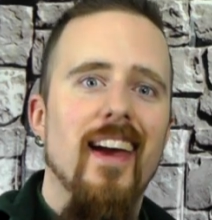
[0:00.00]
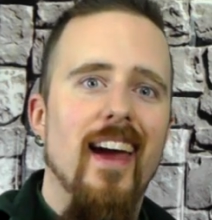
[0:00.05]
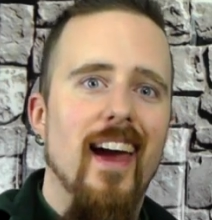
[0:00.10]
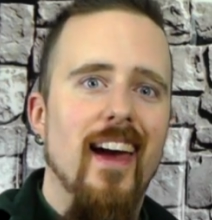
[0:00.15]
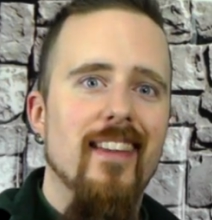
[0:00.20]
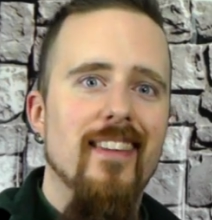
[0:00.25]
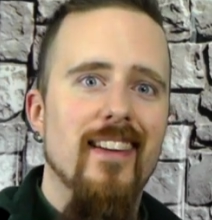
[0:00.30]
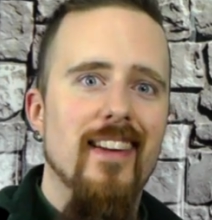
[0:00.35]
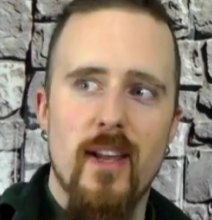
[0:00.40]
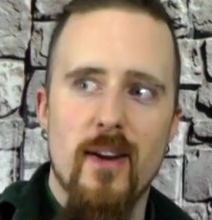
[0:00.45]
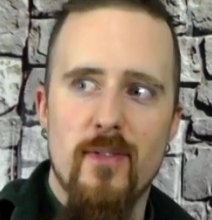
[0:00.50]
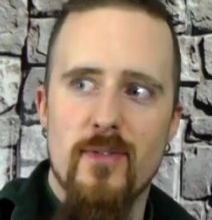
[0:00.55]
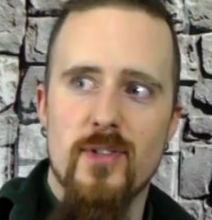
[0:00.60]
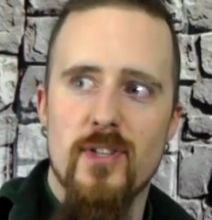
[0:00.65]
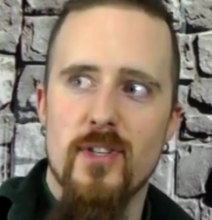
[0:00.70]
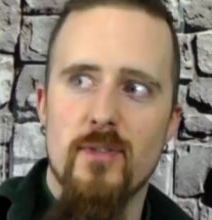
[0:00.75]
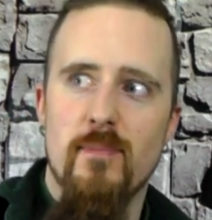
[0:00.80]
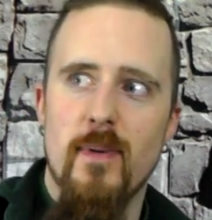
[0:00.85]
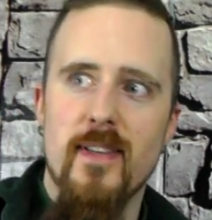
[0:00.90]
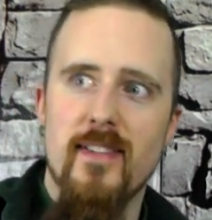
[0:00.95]
and the
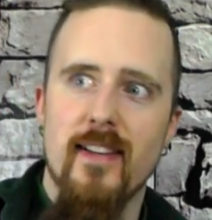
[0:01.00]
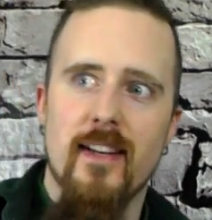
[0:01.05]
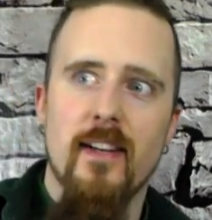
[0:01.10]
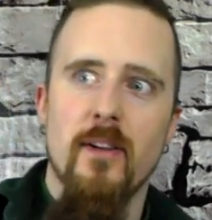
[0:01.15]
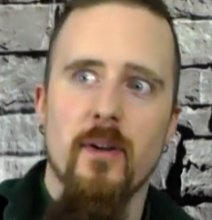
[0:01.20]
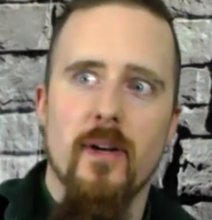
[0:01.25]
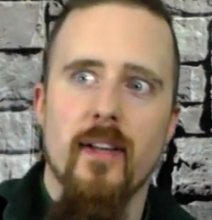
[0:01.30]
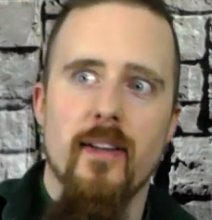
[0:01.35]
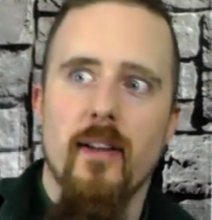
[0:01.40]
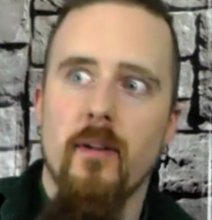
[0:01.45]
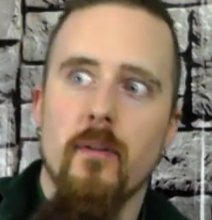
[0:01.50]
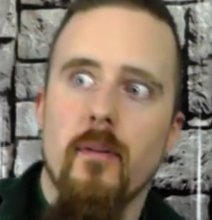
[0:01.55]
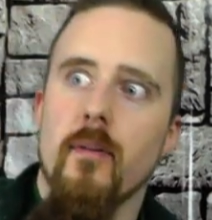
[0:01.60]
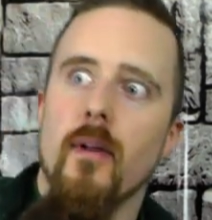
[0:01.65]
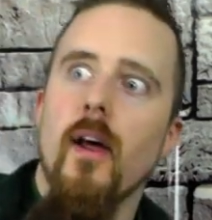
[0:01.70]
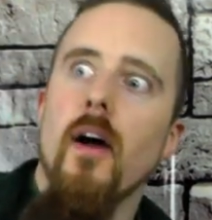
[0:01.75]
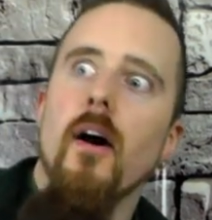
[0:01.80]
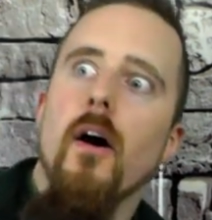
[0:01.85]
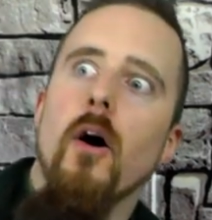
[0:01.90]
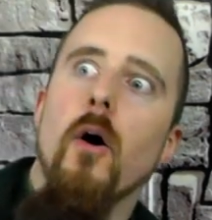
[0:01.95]
natives just basically look at her
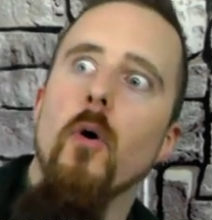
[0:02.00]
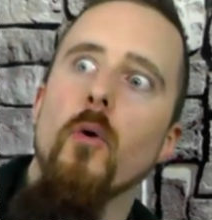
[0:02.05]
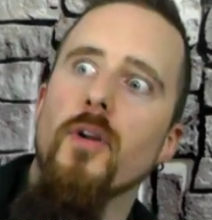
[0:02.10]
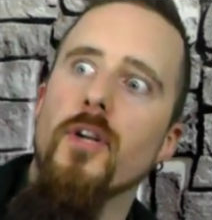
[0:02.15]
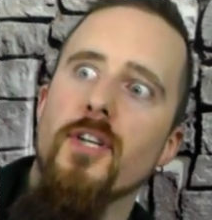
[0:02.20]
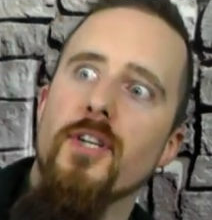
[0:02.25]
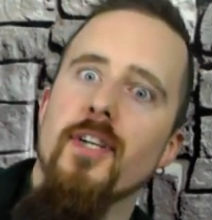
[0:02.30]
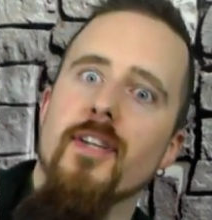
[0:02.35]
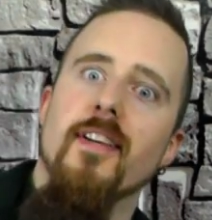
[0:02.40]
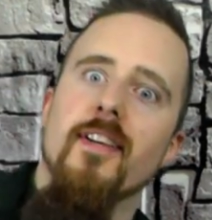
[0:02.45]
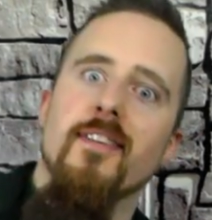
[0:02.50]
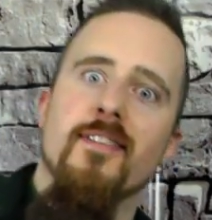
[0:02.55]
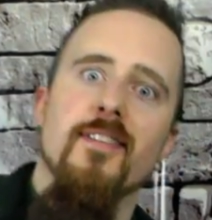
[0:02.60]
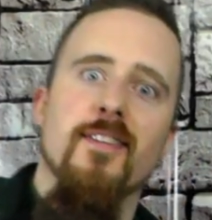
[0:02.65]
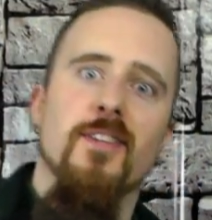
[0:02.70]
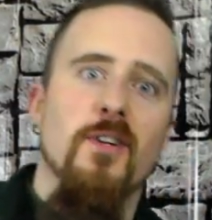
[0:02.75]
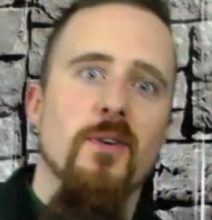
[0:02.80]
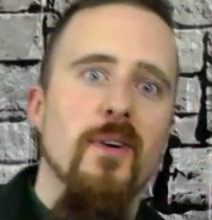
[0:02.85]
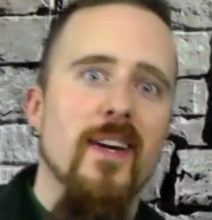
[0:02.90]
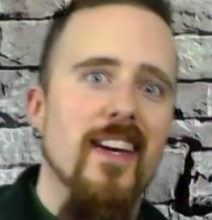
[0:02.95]
and go, holy shit,
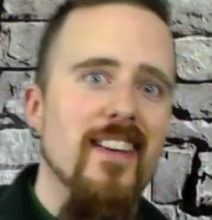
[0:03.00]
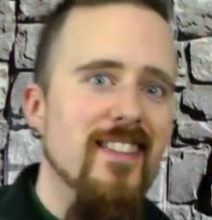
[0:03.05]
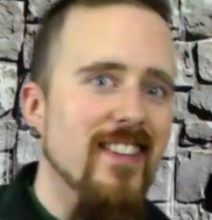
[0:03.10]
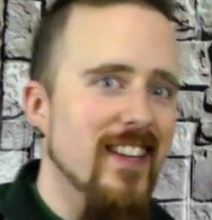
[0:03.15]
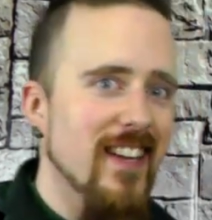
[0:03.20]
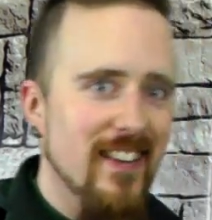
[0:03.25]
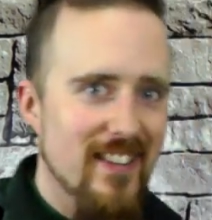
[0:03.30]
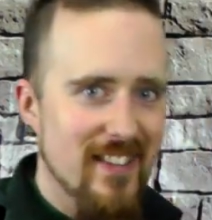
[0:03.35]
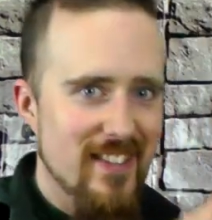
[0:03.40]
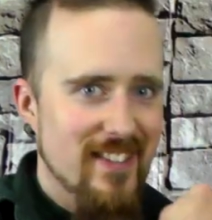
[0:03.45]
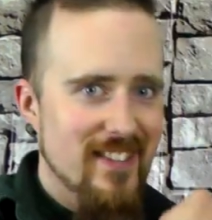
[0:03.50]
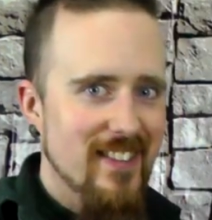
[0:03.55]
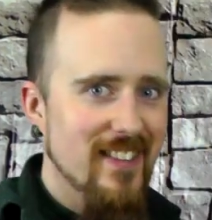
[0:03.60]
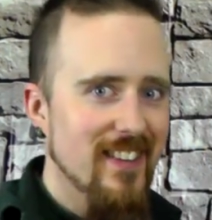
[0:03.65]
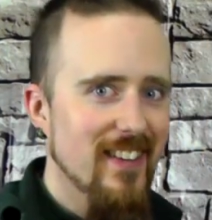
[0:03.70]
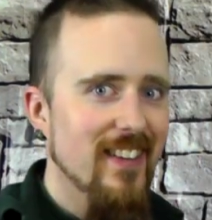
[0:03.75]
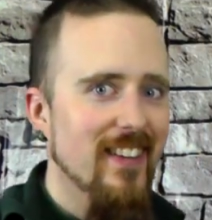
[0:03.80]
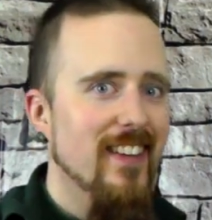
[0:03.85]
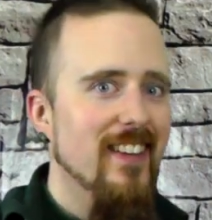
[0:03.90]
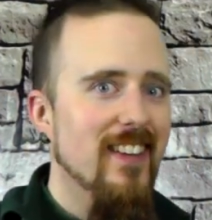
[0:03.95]
this is crazy, and just
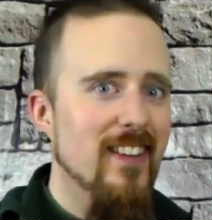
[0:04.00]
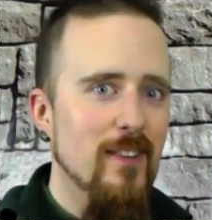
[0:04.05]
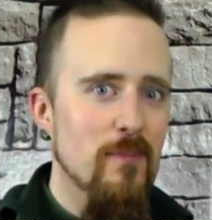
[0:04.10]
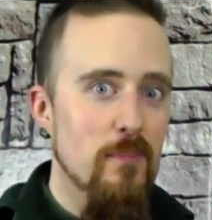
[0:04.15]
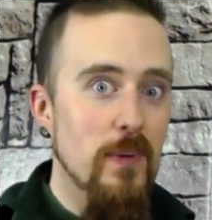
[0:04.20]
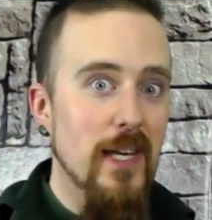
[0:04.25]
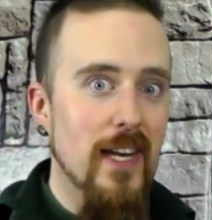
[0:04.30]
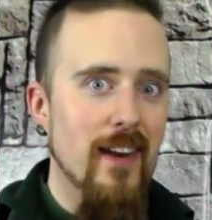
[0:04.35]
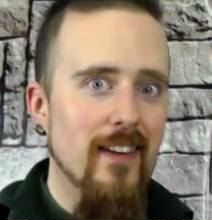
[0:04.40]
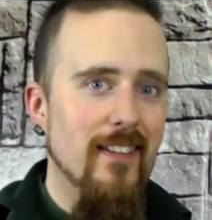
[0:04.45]
beat